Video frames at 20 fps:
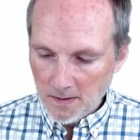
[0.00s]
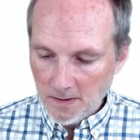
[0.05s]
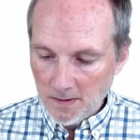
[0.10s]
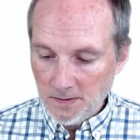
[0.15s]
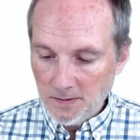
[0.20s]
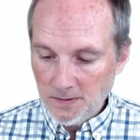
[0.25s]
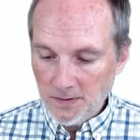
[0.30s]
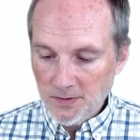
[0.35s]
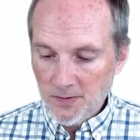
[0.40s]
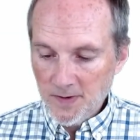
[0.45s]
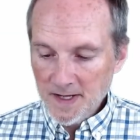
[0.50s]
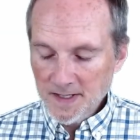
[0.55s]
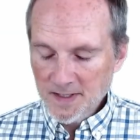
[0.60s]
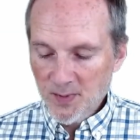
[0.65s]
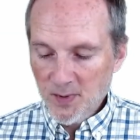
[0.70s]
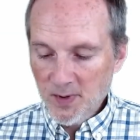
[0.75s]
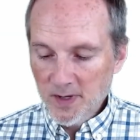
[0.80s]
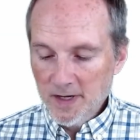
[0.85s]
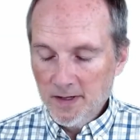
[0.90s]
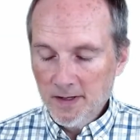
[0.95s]
so that's
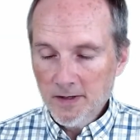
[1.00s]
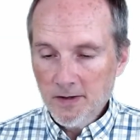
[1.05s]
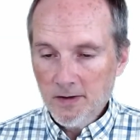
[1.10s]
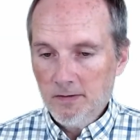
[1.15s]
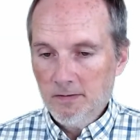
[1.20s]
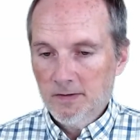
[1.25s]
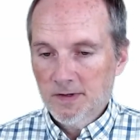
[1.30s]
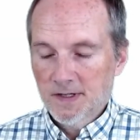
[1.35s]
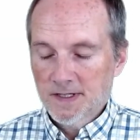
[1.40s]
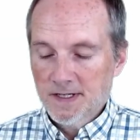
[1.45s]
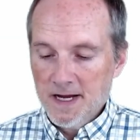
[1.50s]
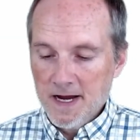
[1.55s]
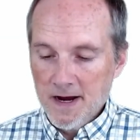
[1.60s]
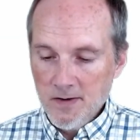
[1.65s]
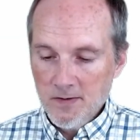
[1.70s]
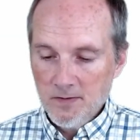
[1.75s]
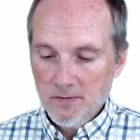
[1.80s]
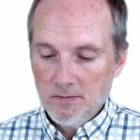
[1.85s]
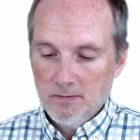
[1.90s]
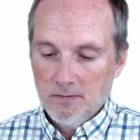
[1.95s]
pretty clear. Just
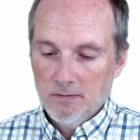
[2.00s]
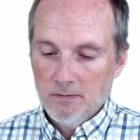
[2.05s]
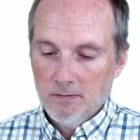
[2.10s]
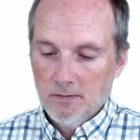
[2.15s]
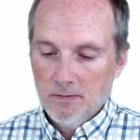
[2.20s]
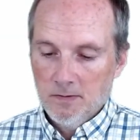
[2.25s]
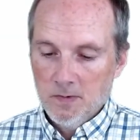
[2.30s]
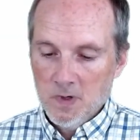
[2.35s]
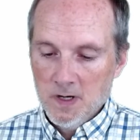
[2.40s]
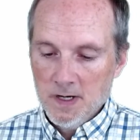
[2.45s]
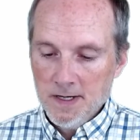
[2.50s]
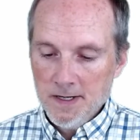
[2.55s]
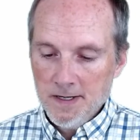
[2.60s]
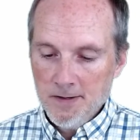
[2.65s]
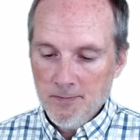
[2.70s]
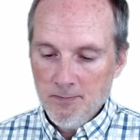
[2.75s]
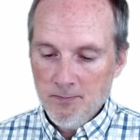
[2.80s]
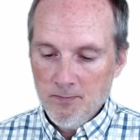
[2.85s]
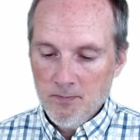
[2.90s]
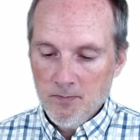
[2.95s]
count
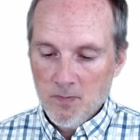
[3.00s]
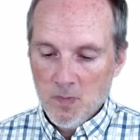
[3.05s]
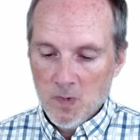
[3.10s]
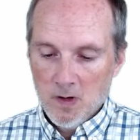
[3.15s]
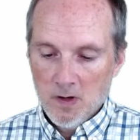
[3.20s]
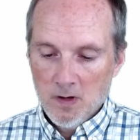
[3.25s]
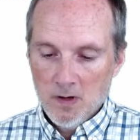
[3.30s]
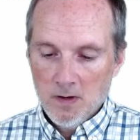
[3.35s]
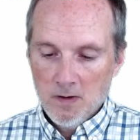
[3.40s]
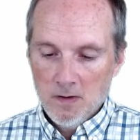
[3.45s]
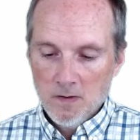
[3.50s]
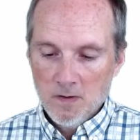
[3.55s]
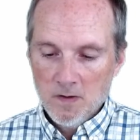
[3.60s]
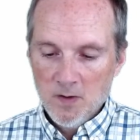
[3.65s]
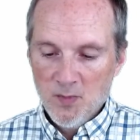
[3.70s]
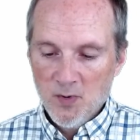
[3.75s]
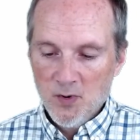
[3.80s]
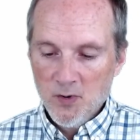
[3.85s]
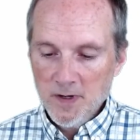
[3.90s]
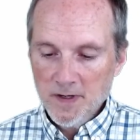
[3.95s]
the
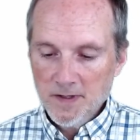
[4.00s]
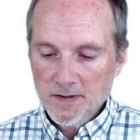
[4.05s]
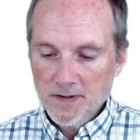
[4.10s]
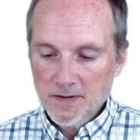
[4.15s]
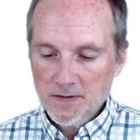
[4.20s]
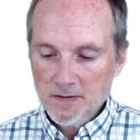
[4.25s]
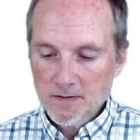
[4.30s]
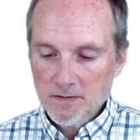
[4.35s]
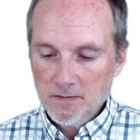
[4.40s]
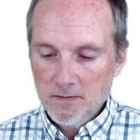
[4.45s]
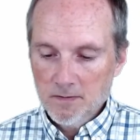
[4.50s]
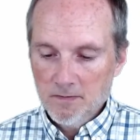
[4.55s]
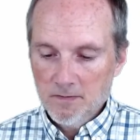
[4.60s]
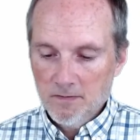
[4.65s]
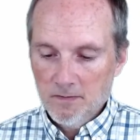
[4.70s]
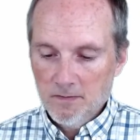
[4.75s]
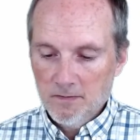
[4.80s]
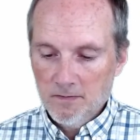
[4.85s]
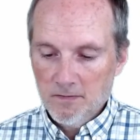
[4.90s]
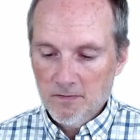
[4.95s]
points
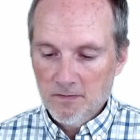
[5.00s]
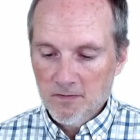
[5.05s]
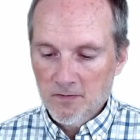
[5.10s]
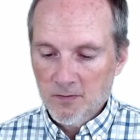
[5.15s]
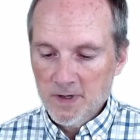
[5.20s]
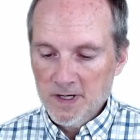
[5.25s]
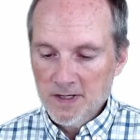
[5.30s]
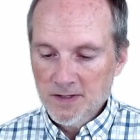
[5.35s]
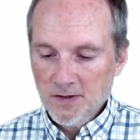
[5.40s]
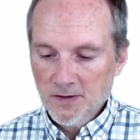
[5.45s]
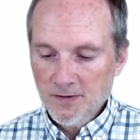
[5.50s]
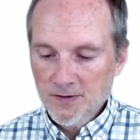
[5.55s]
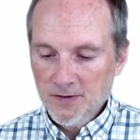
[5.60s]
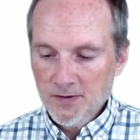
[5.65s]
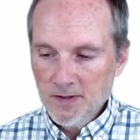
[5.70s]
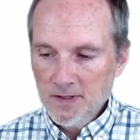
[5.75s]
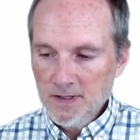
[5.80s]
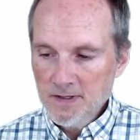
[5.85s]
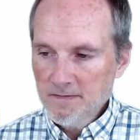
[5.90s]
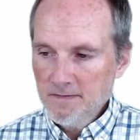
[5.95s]
for each
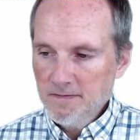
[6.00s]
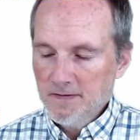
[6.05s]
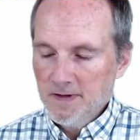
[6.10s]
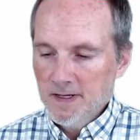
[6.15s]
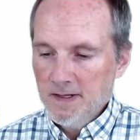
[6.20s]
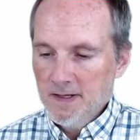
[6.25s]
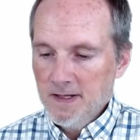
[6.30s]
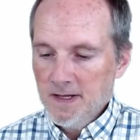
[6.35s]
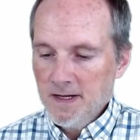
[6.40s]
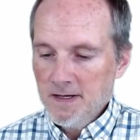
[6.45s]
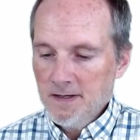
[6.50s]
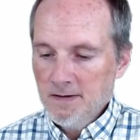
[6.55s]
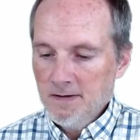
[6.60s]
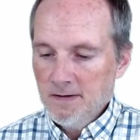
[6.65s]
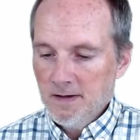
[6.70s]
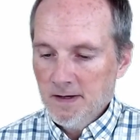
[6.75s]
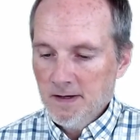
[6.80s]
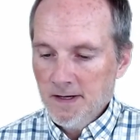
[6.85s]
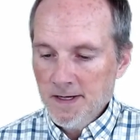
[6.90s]
alternative, and then